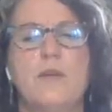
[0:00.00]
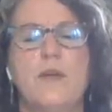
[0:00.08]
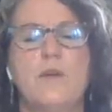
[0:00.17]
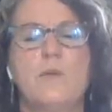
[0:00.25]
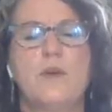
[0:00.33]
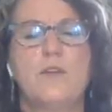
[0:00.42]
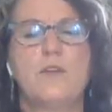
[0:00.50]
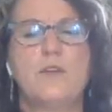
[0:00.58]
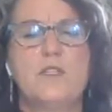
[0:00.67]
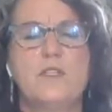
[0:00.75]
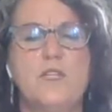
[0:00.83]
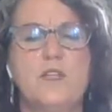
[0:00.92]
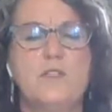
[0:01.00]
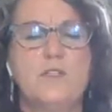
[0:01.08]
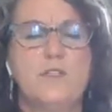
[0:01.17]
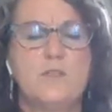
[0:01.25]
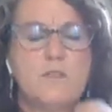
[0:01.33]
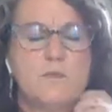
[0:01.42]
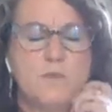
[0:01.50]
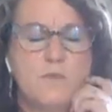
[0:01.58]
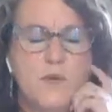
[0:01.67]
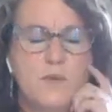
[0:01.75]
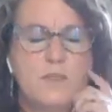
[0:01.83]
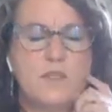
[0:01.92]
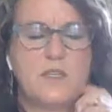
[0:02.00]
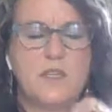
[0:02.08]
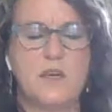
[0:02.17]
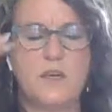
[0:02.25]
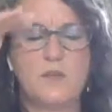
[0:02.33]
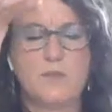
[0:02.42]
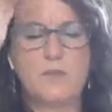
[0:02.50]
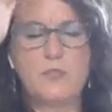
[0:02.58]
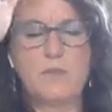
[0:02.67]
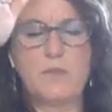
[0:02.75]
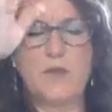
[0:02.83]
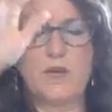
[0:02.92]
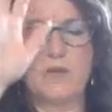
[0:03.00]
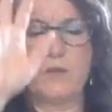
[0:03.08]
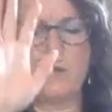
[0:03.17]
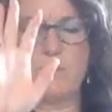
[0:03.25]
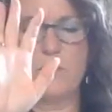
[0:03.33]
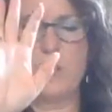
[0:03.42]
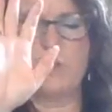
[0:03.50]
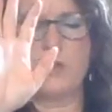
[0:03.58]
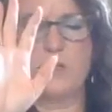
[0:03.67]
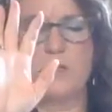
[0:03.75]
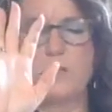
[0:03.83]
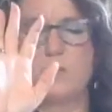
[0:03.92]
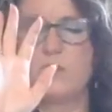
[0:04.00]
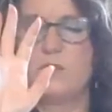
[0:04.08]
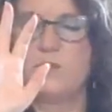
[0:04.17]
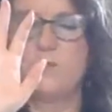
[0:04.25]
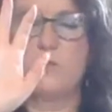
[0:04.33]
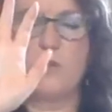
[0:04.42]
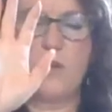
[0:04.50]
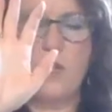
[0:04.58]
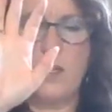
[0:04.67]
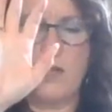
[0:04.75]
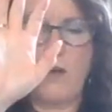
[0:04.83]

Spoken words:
And while your attention is mostly on your spine at the moment, you're still drawing it